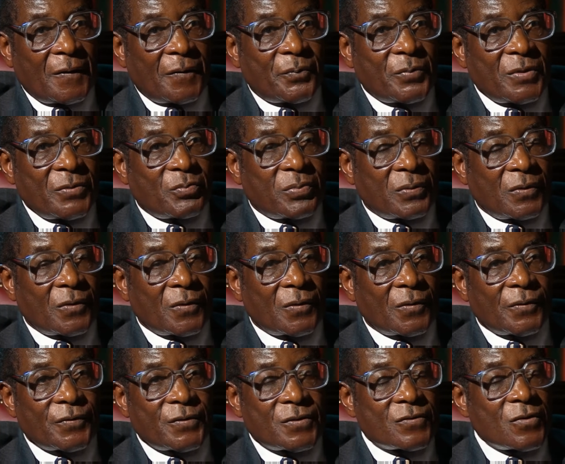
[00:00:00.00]

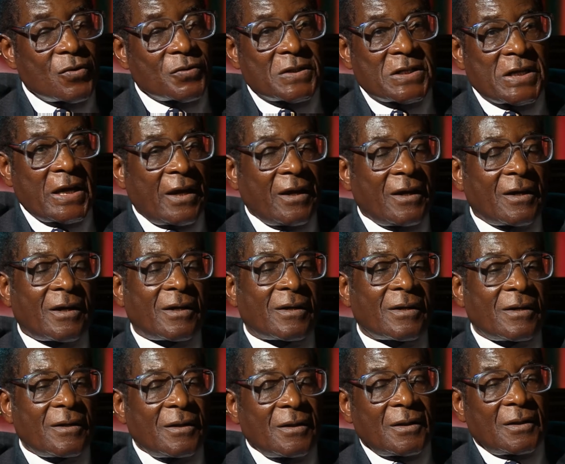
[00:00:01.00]
People do not take
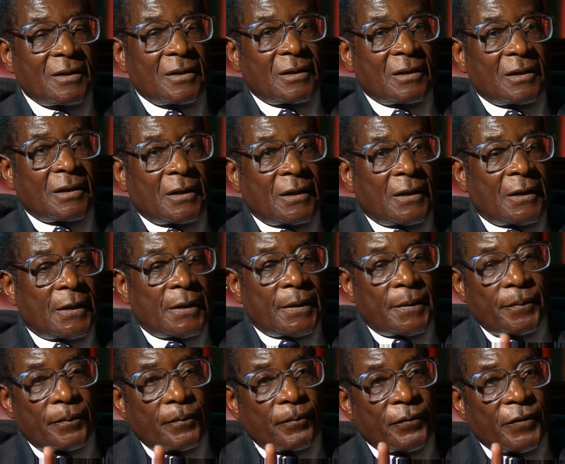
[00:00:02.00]

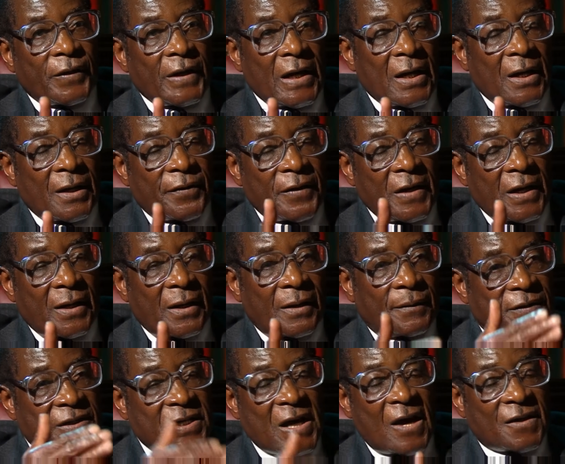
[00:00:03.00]
their
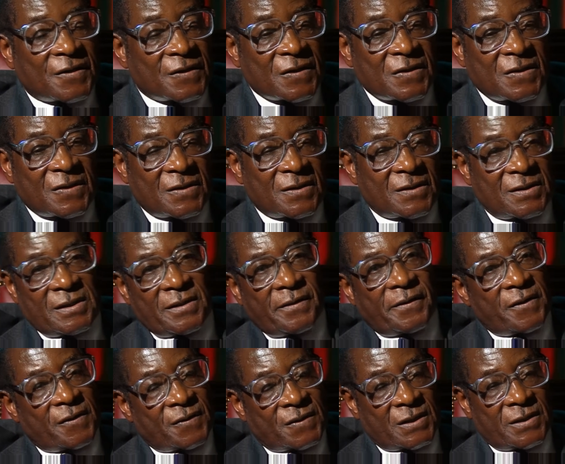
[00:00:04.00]
tasks
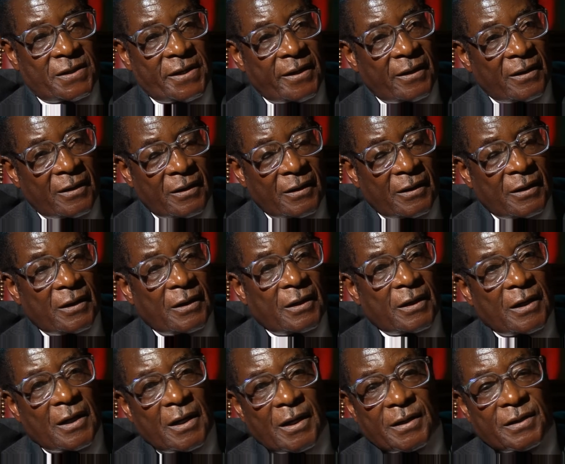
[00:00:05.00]
seriously,
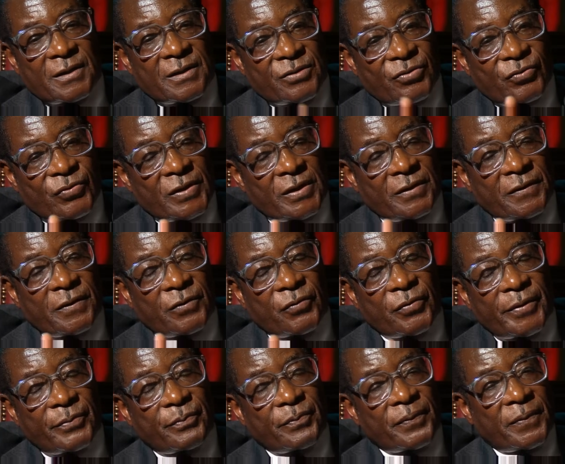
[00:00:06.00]
and you need the
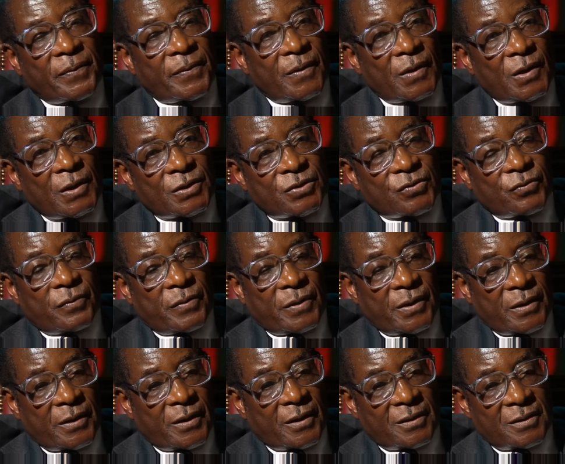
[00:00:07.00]
whip to
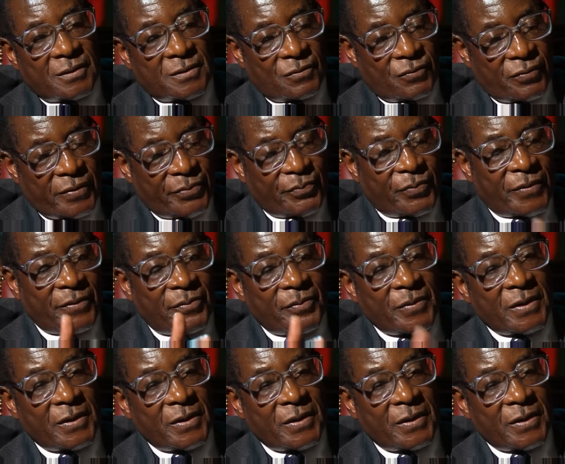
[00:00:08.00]
whip them